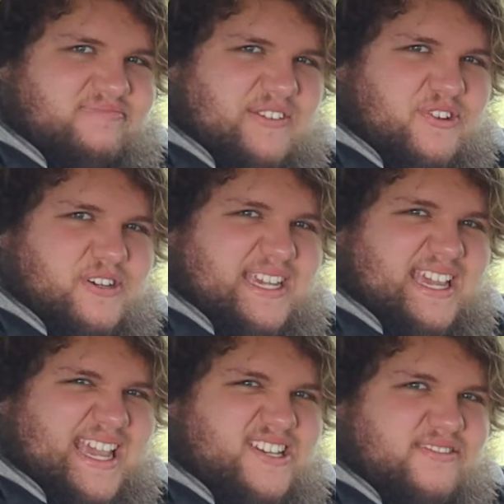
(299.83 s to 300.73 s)
if you're a
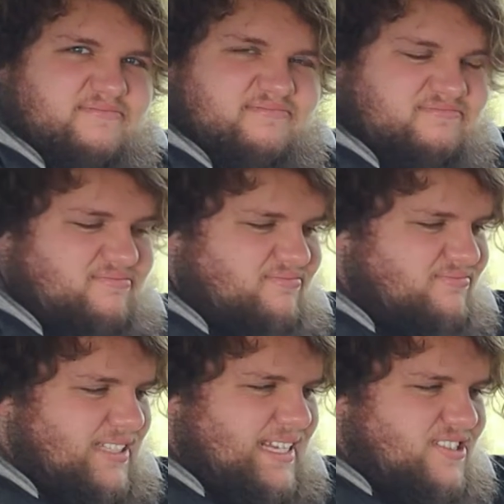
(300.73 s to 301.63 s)
kid.
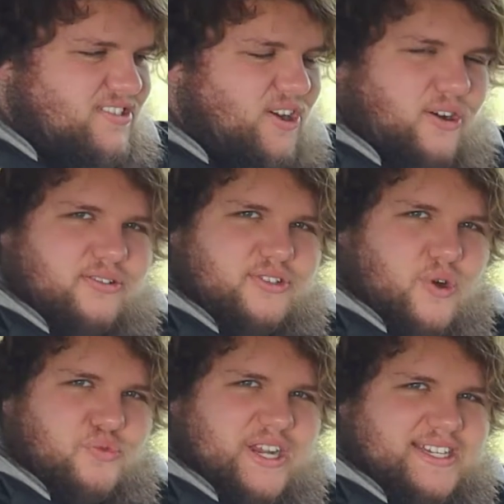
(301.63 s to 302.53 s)
It's not,
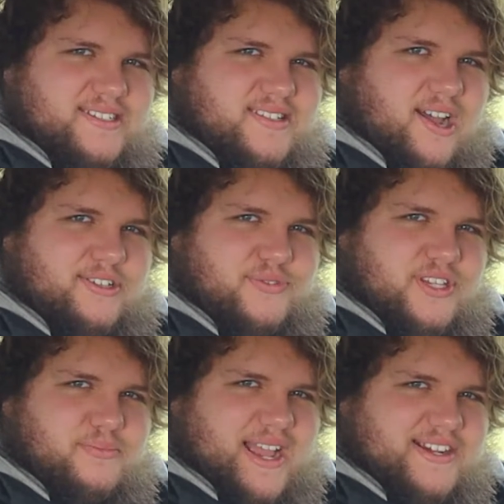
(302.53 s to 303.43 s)
not really designed
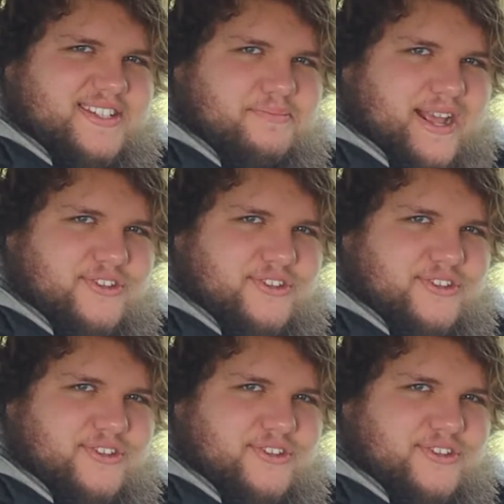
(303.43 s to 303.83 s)
for the backseat